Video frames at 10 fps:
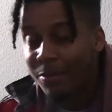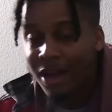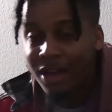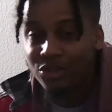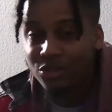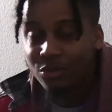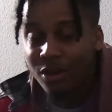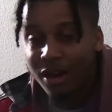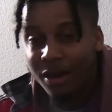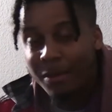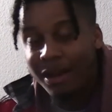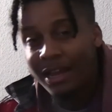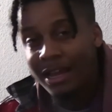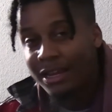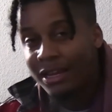Mind you, uh, my
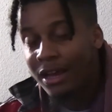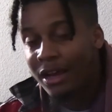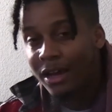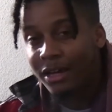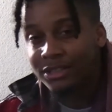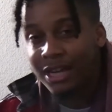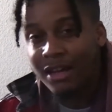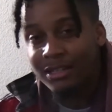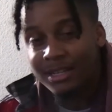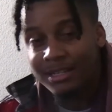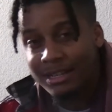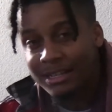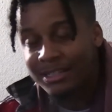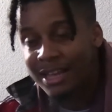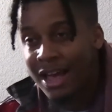lady, uh, shout out to
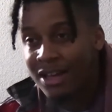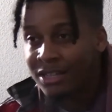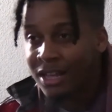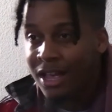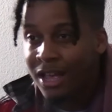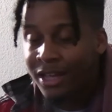Zena Styles,